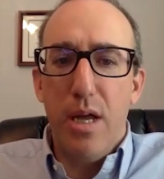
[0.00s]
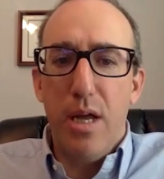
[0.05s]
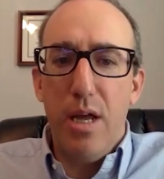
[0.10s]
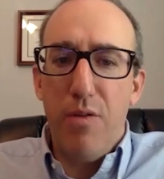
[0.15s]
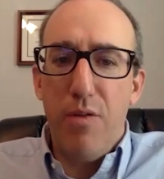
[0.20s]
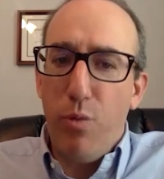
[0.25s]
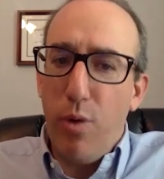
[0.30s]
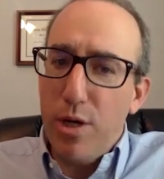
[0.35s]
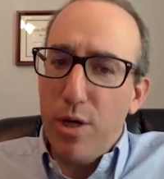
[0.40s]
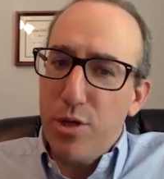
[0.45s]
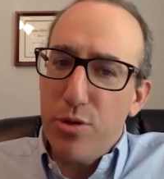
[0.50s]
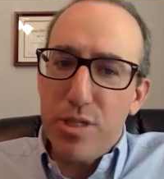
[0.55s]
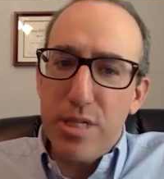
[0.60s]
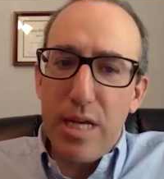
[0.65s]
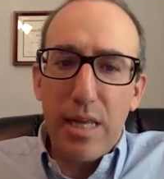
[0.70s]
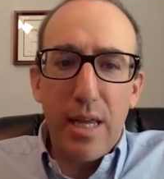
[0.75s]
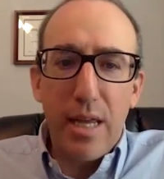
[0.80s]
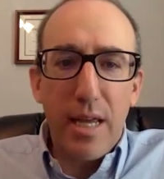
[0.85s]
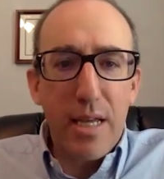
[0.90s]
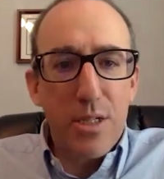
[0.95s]
If what you're
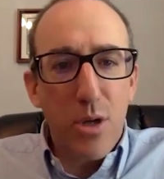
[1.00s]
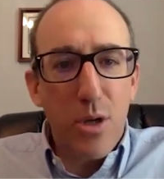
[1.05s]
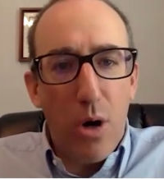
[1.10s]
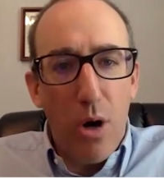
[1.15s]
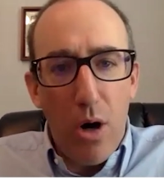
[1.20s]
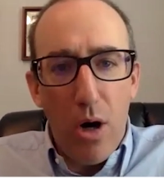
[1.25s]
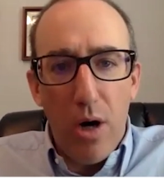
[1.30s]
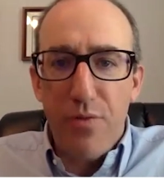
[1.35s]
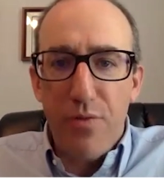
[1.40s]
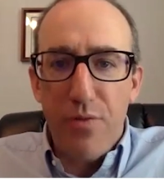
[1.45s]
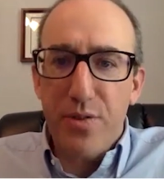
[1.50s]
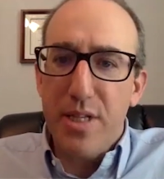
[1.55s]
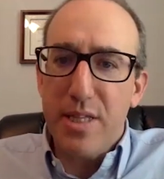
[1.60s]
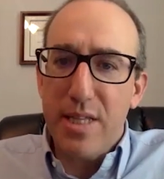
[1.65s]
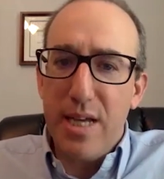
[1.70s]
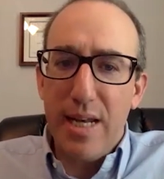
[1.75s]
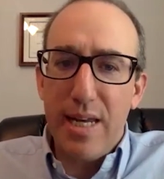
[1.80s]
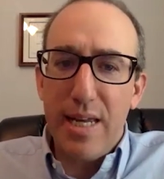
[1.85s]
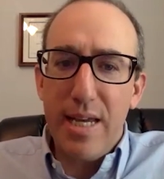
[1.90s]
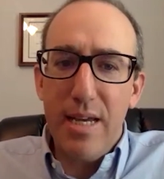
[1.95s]
selling is off the
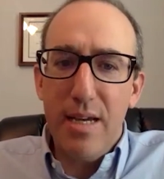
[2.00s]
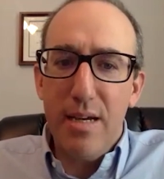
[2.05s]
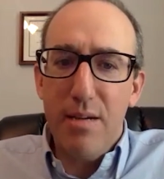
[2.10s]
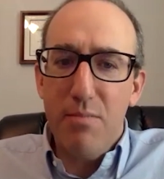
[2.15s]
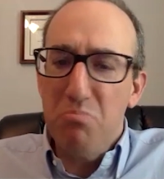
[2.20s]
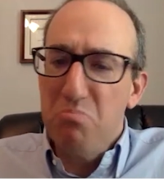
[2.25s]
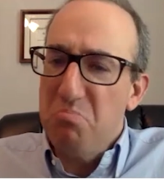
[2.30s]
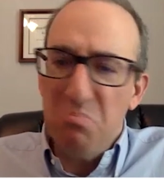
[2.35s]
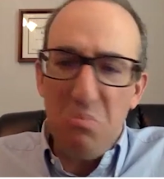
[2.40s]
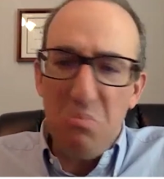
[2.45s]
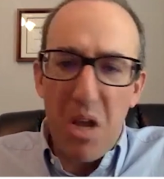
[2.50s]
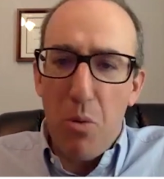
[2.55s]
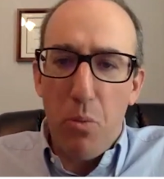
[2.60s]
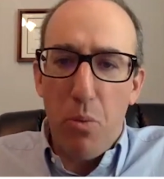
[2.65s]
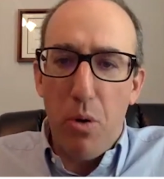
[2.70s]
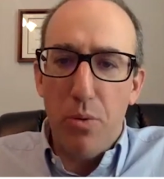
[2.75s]
thali, it